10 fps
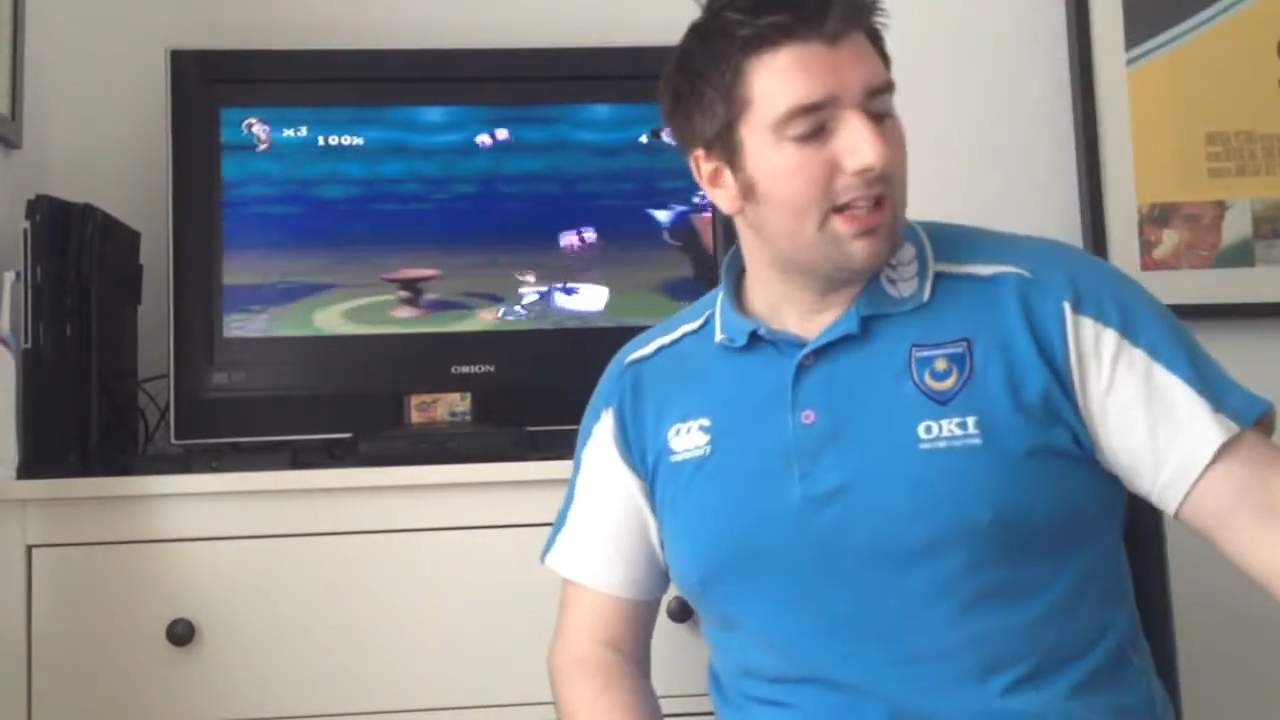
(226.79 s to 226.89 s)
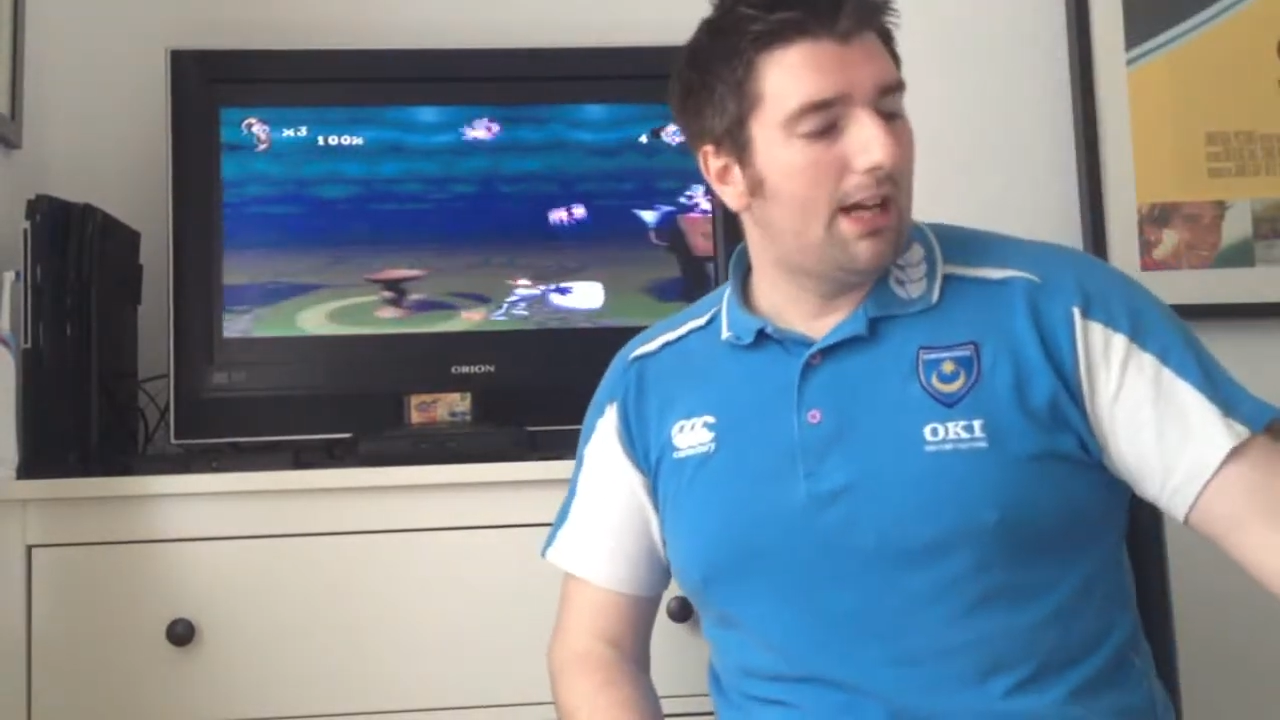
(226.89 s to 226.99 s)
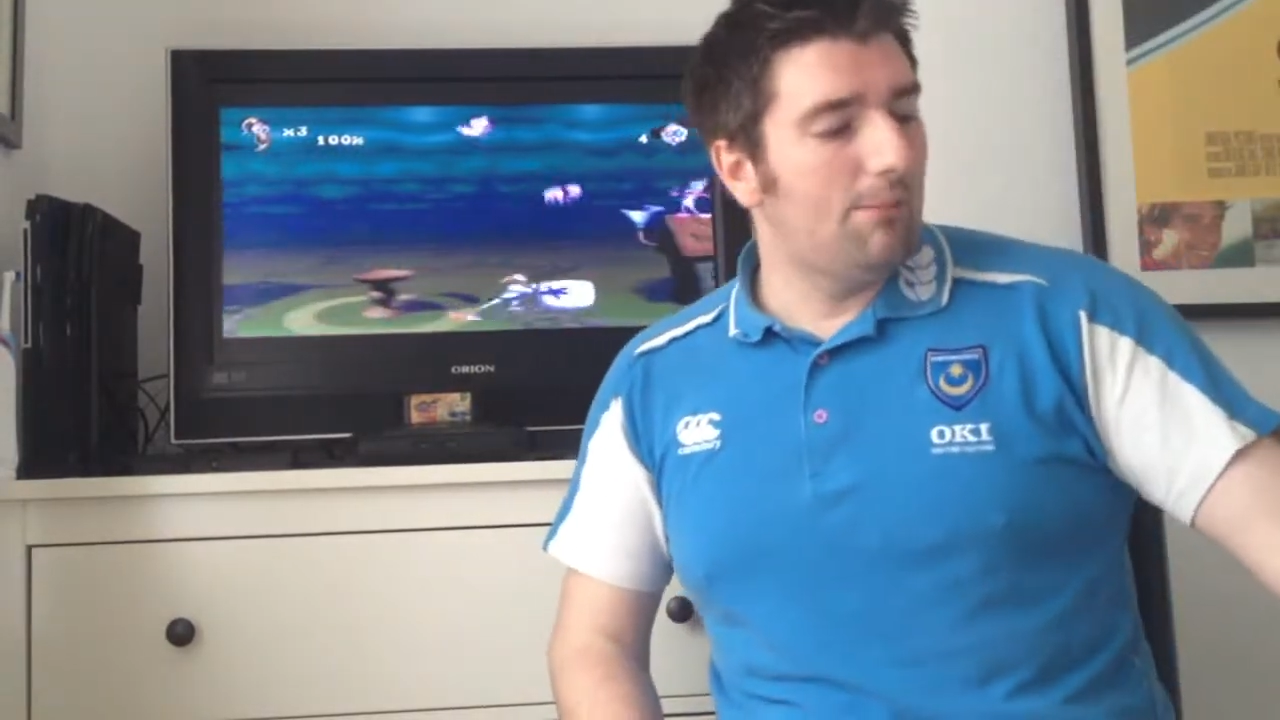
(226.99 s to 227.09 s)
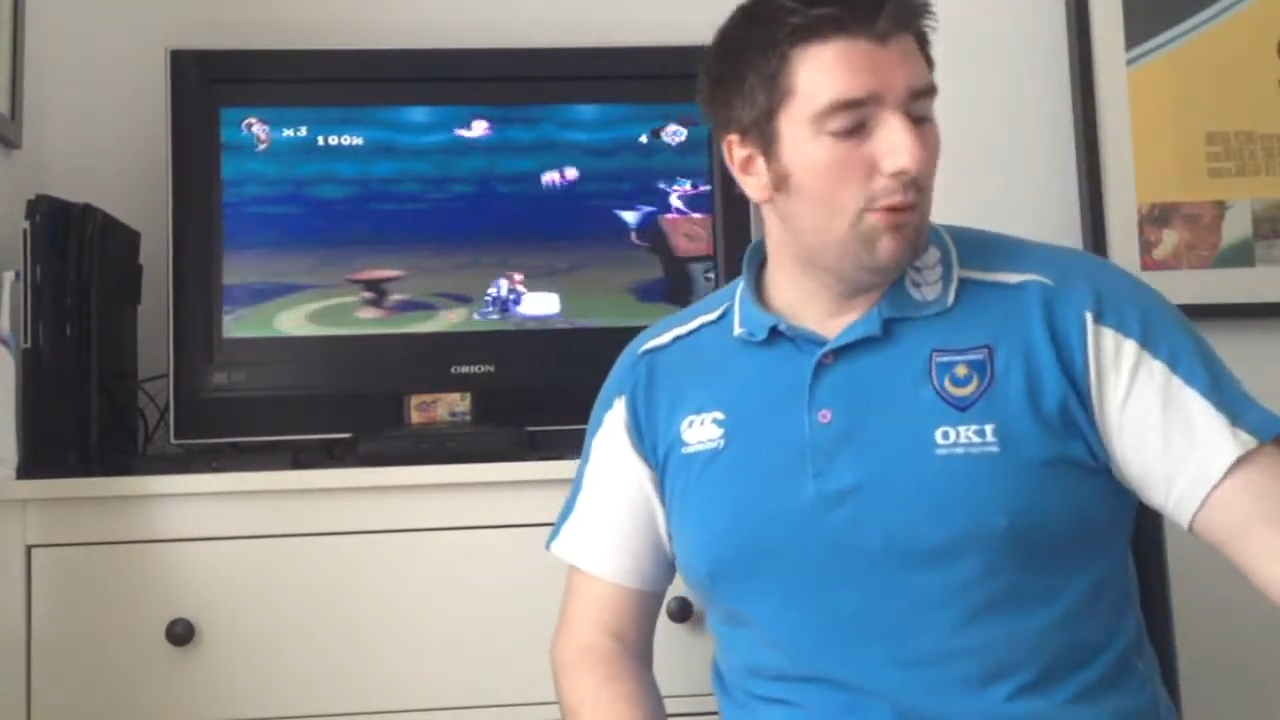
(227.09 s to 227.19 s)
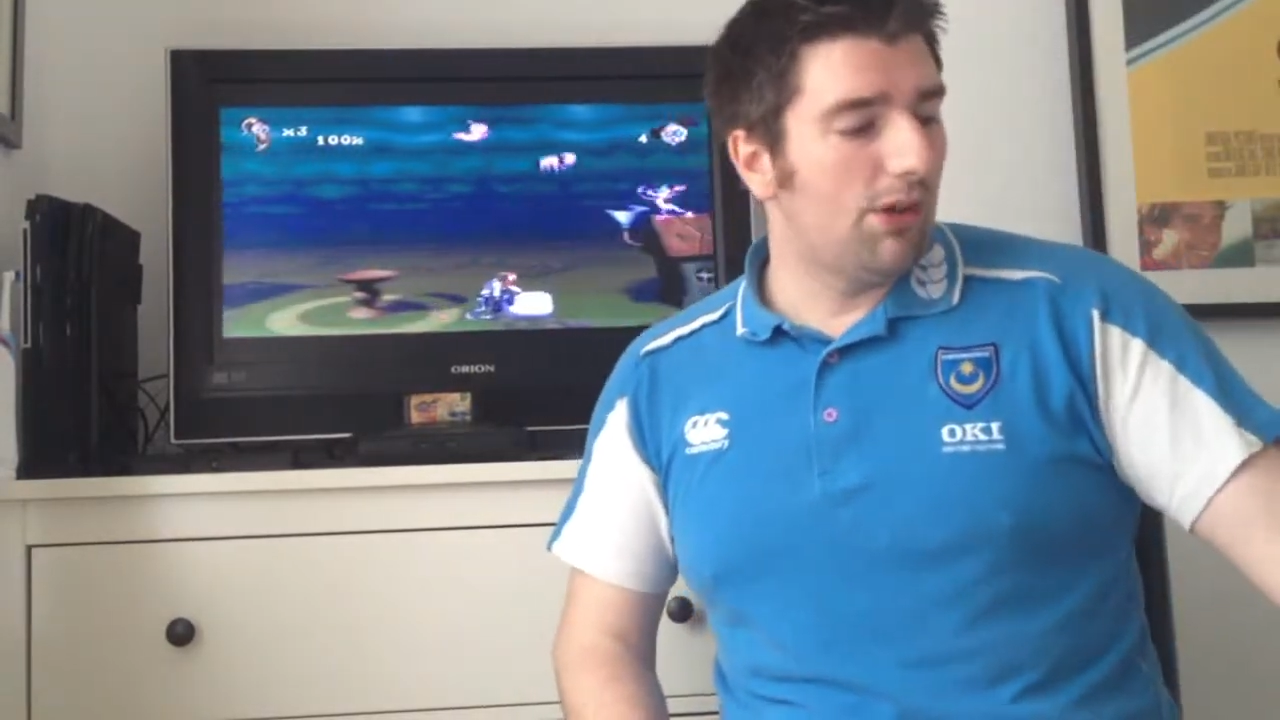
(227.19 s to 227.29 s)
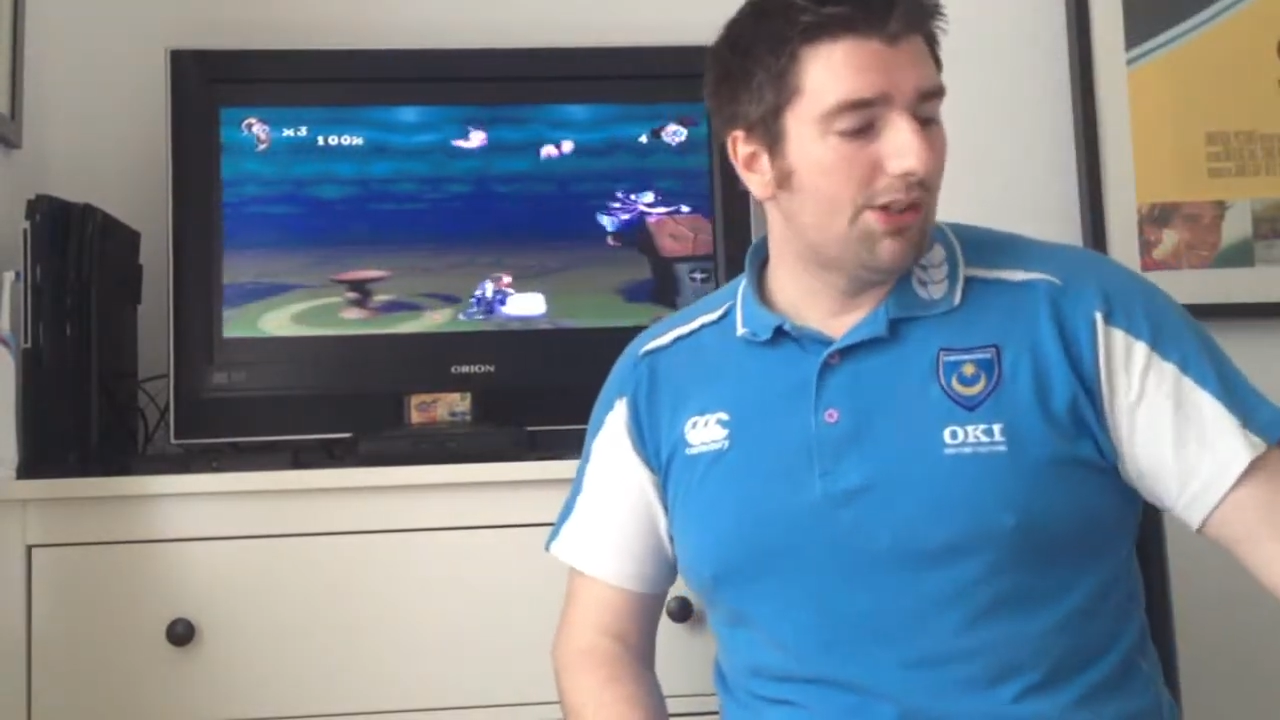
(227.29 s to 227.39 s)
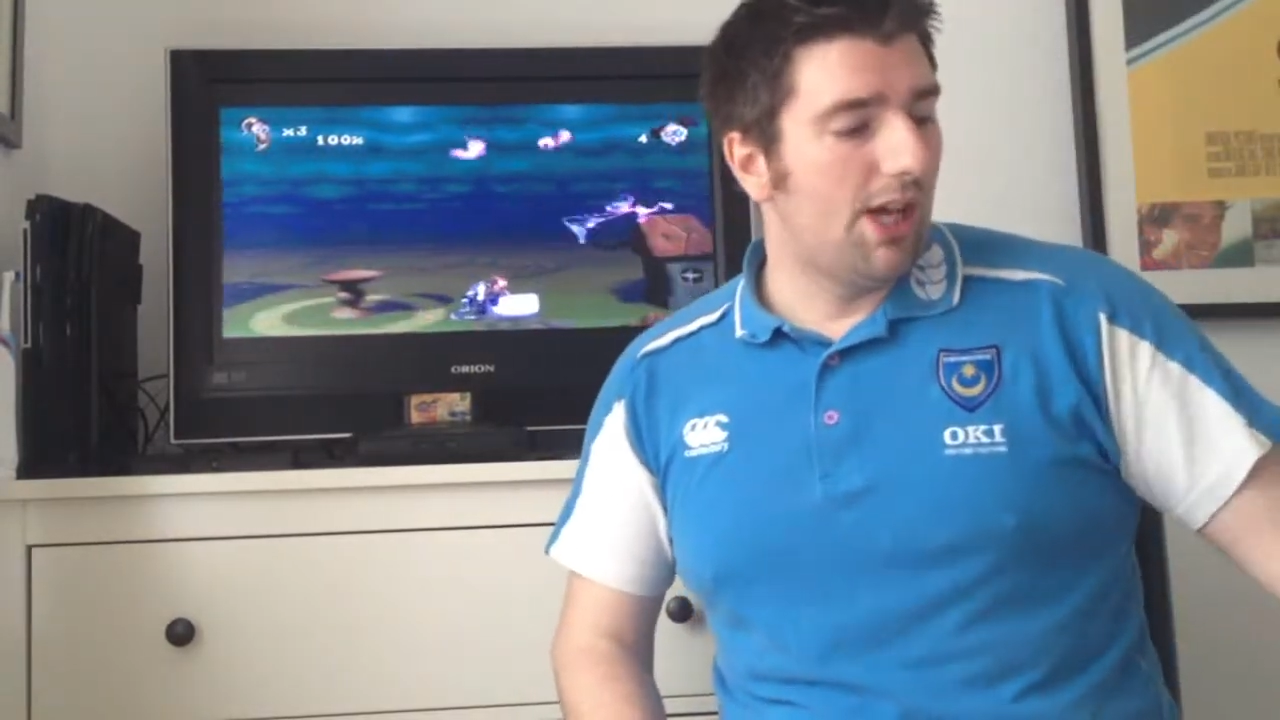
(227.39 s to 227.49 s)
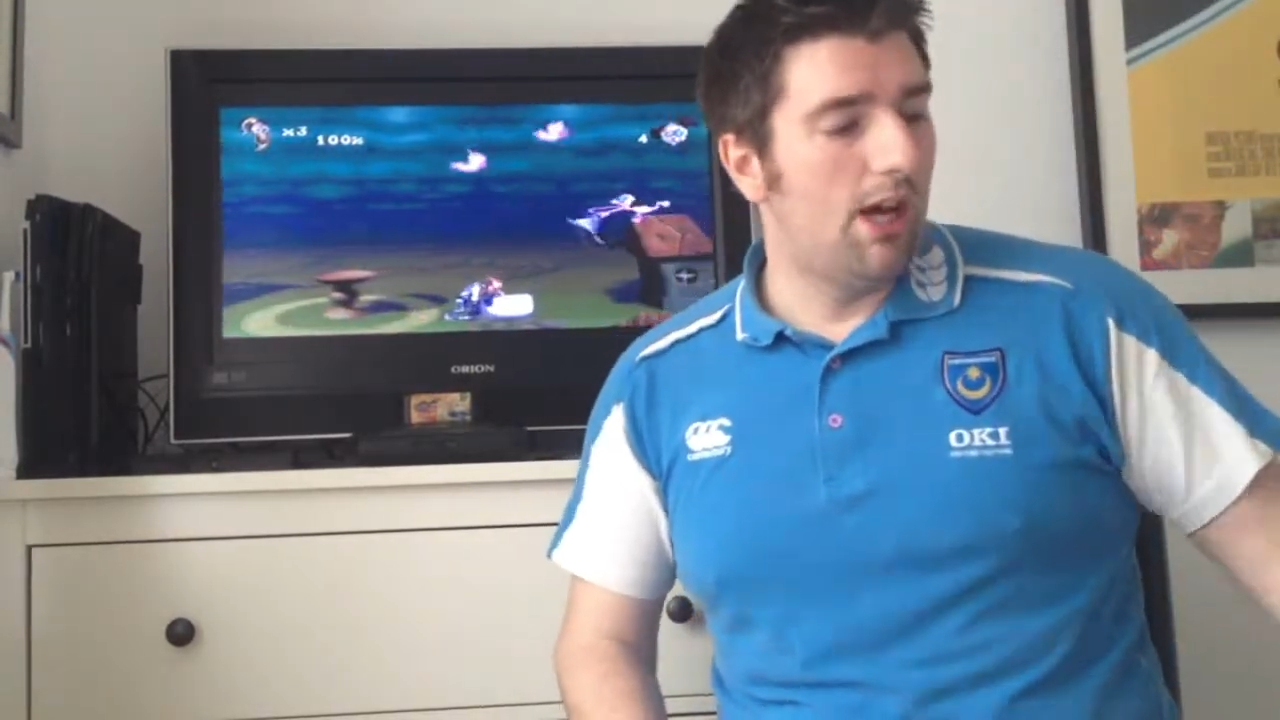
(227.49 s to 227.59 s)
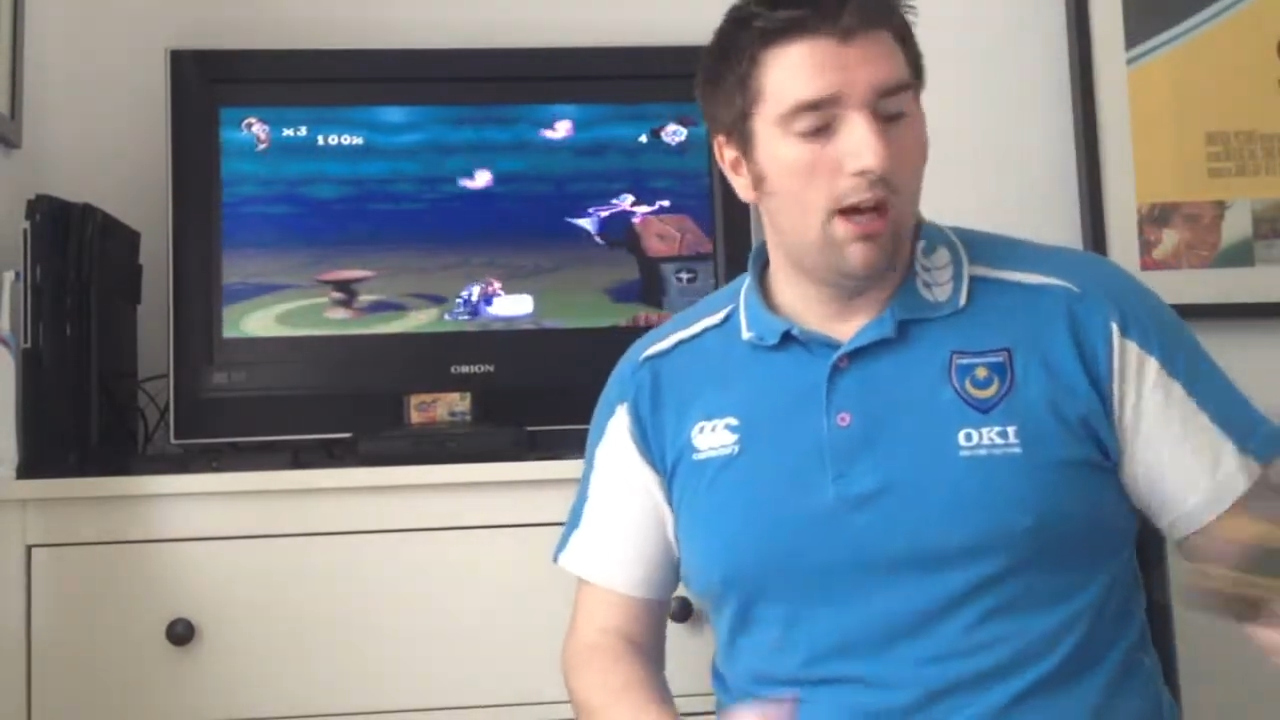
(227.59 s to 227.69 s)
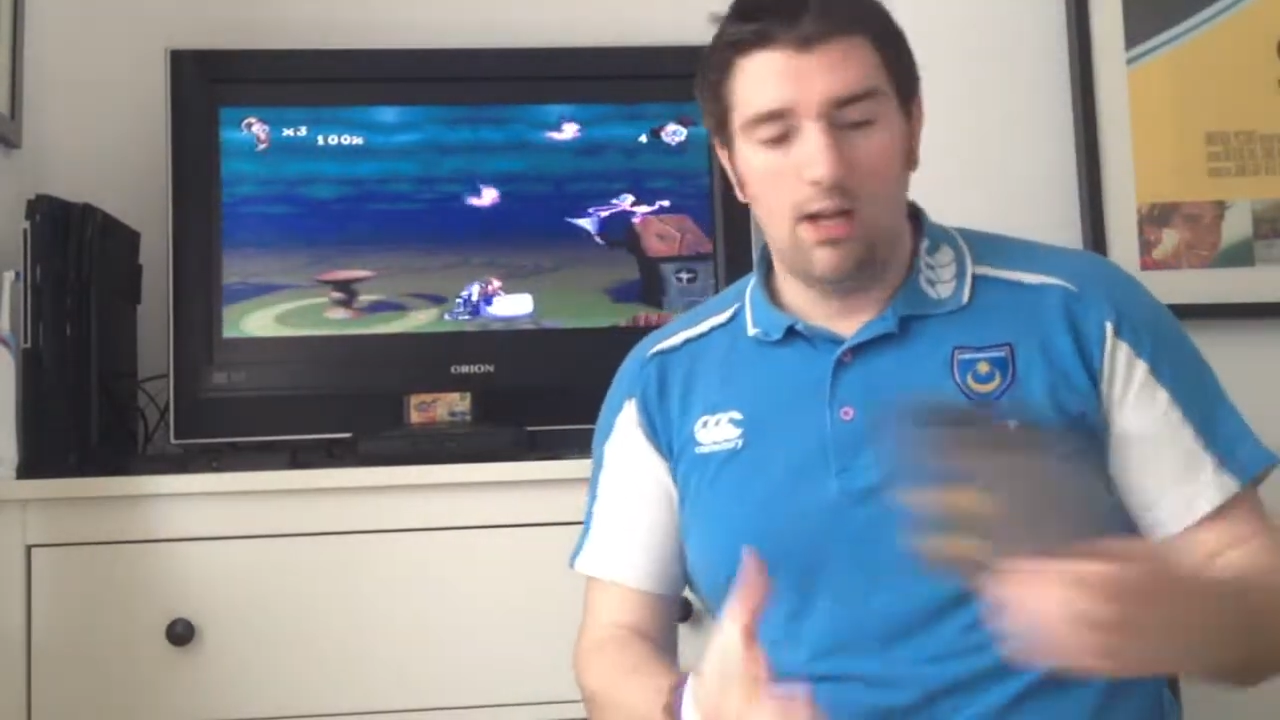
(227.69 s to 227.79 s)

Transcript: game was